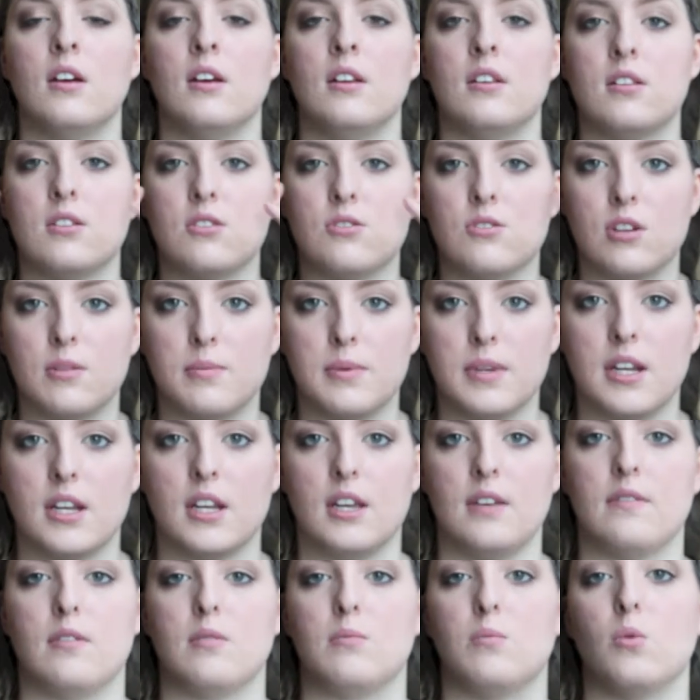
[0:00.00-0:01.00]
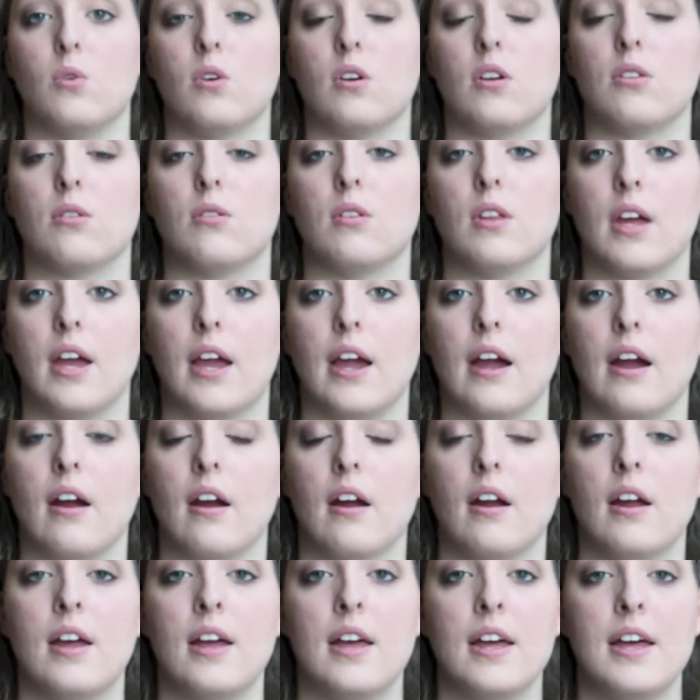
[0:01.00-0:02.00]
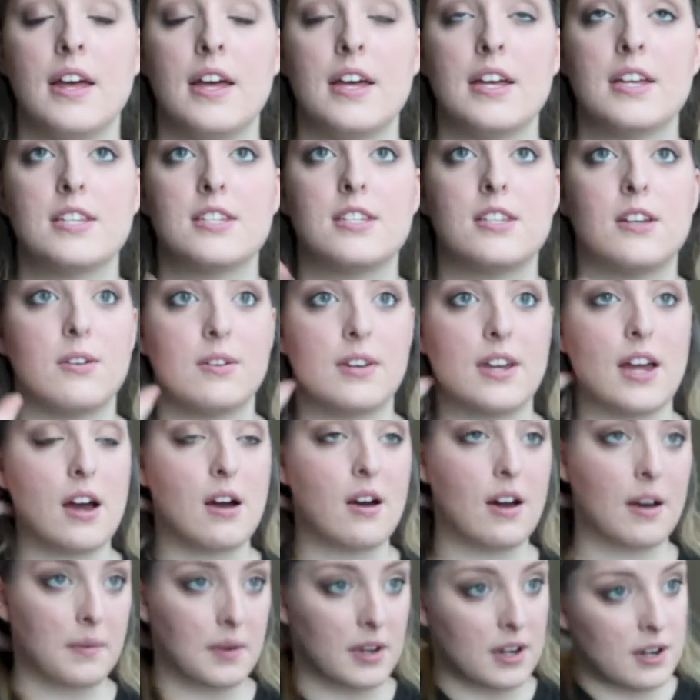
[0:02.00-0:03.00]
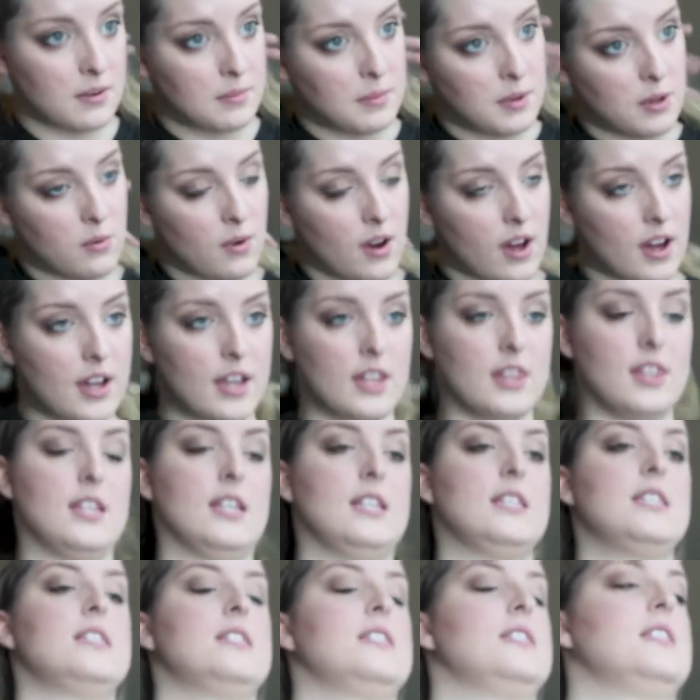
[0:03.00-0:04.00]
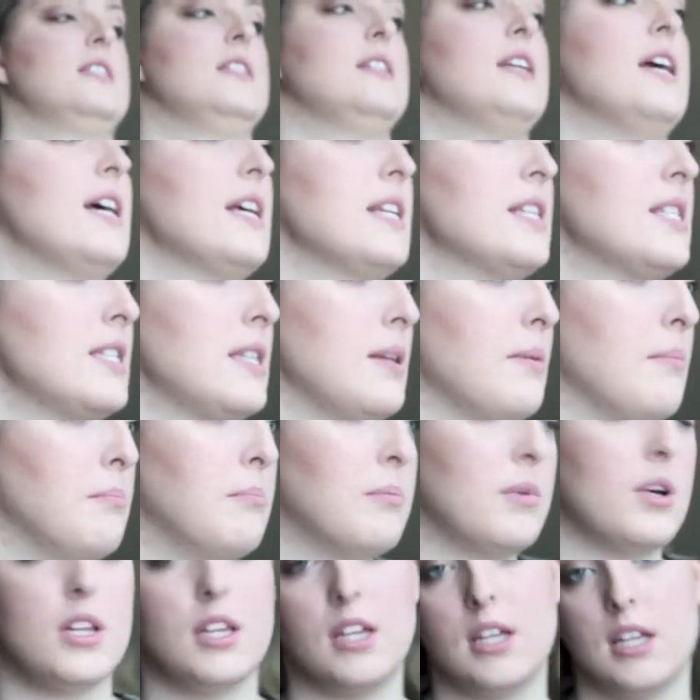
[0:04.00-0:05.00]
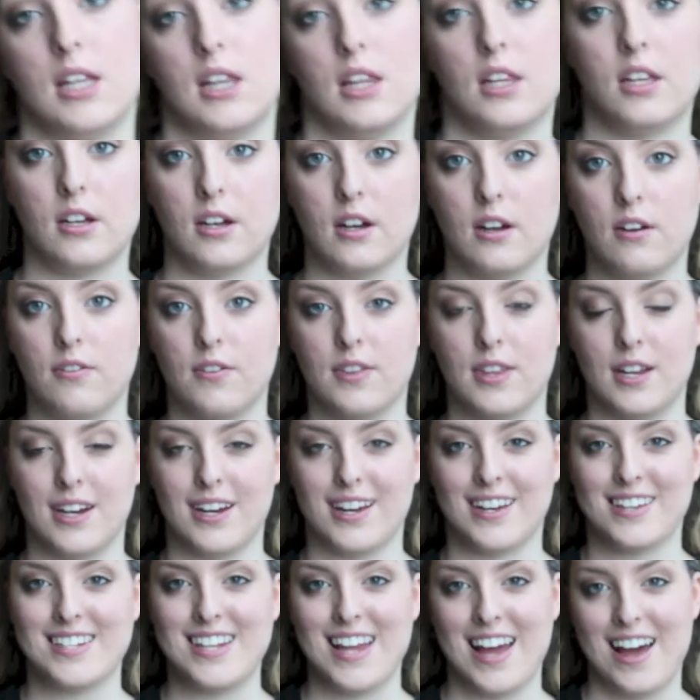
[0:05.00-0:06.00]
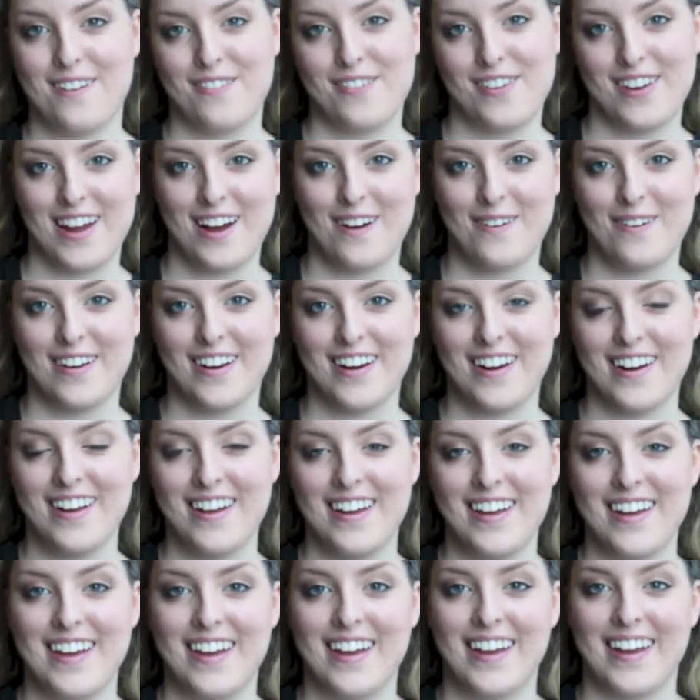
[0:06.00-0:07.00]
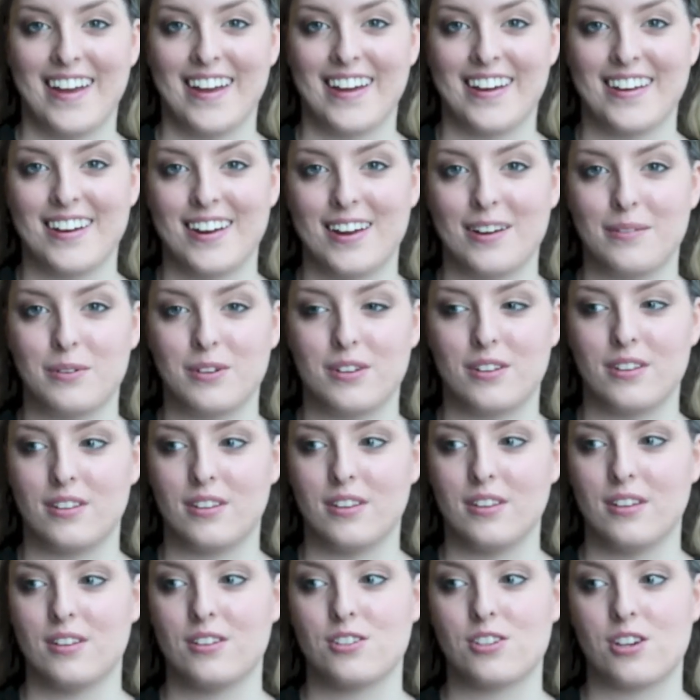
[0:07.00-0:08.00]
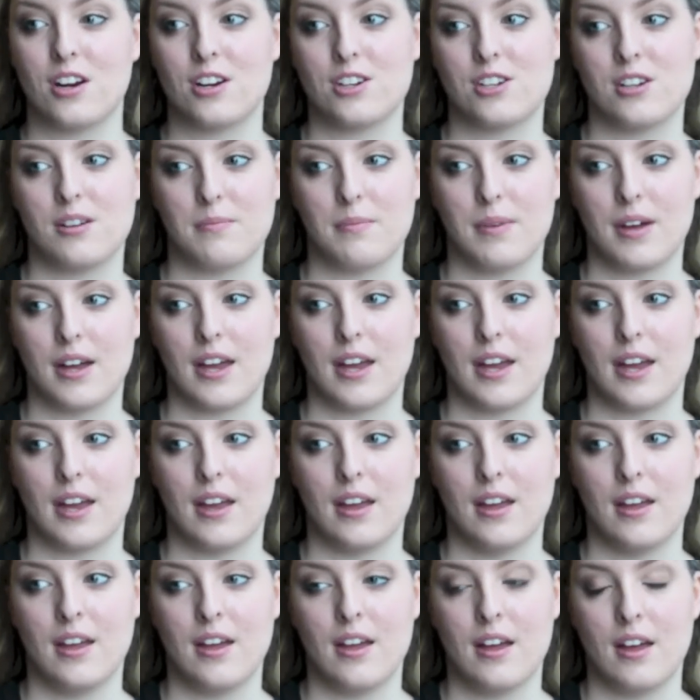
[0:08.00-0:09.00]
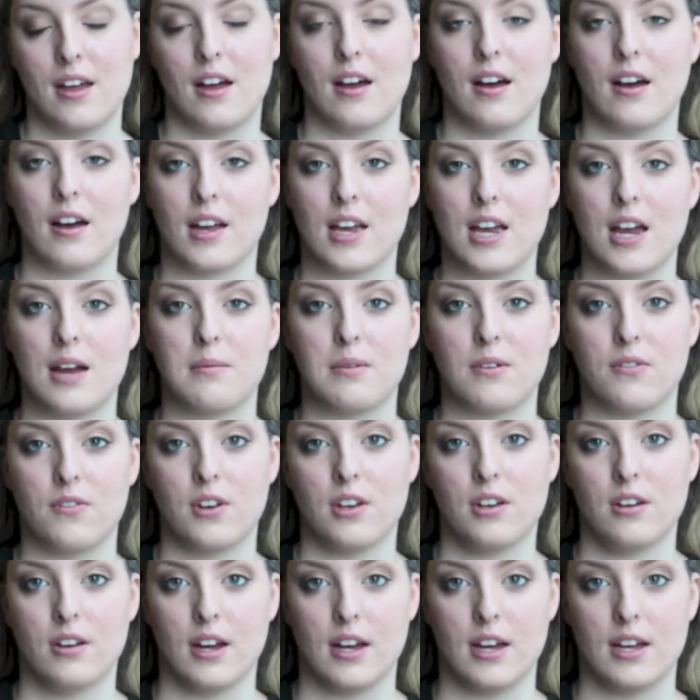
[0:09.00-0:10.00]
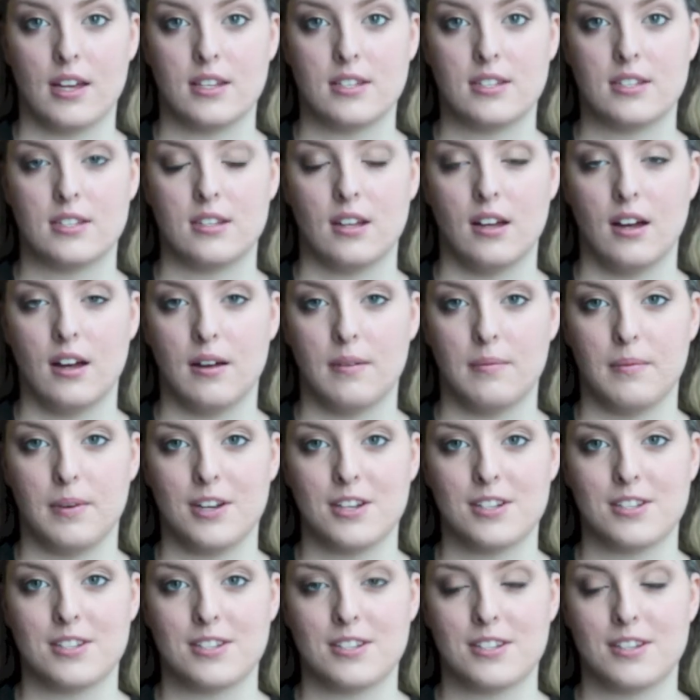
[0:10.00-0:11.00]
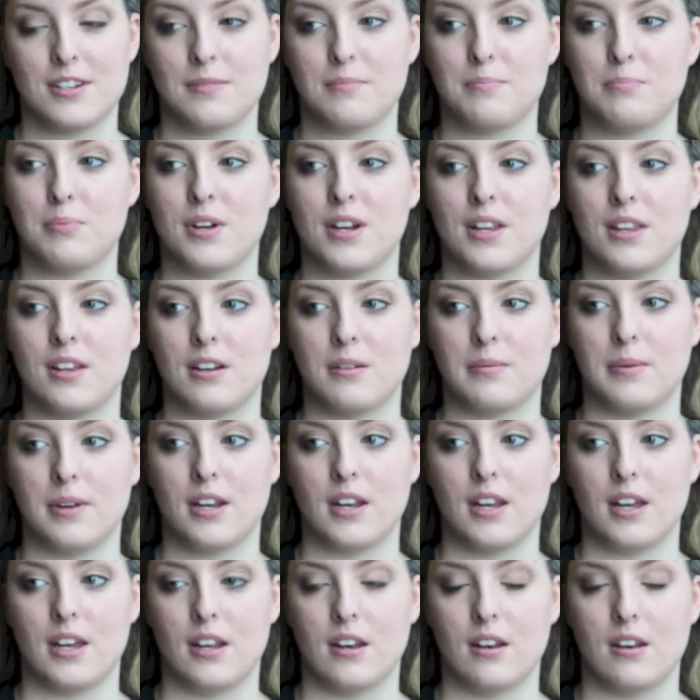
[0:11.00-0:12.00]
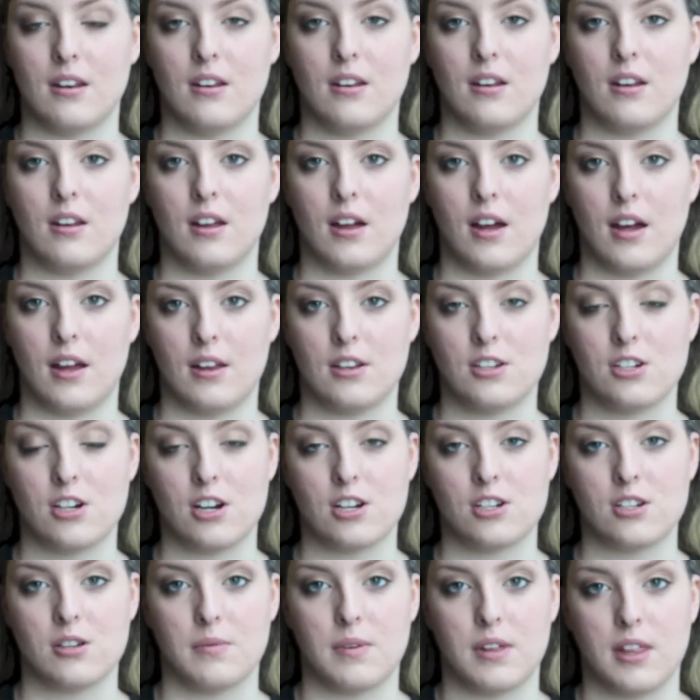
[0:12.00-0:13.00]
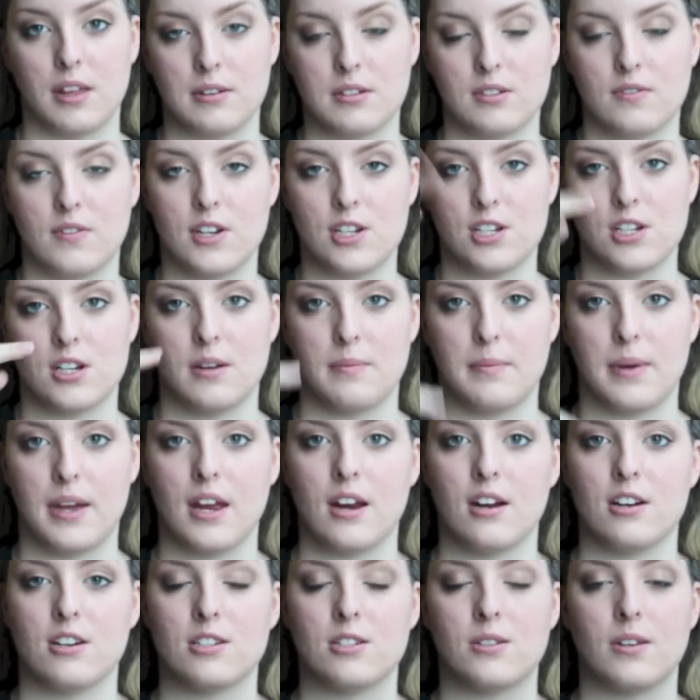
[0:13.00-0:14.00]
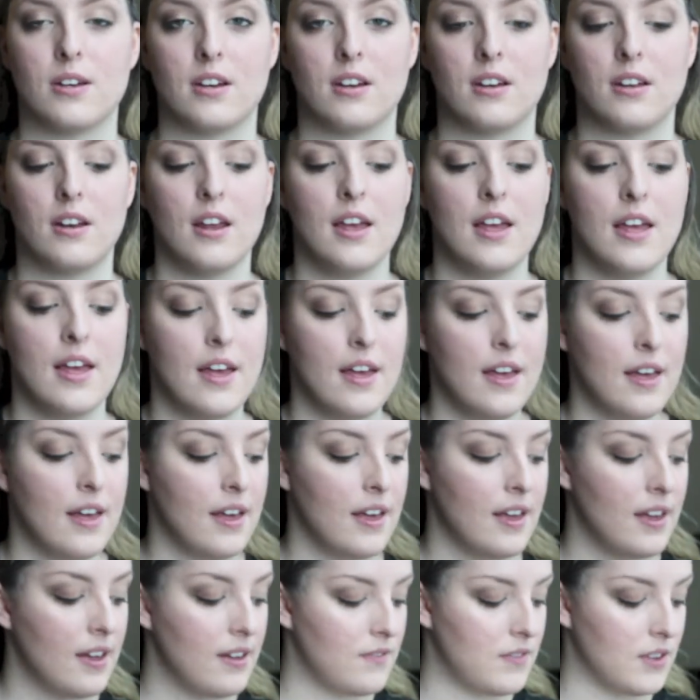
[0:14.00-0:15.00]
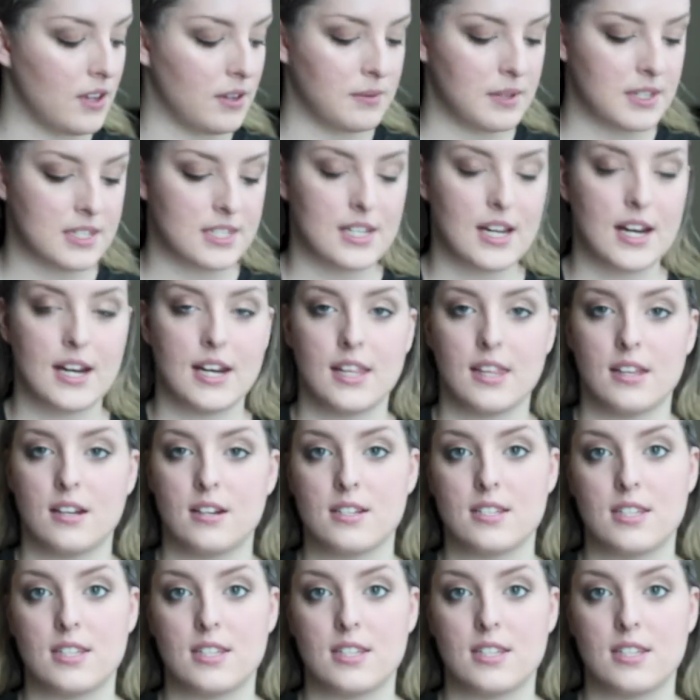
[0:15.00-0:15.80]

distribute it even more through the hair. So now I'm going to be rocking this nice mullet look for the next half an hour, and I will charge up my camera for you guys. I just put a little bit in. I charged it while I was finishing up my hair just so I could film this tiny little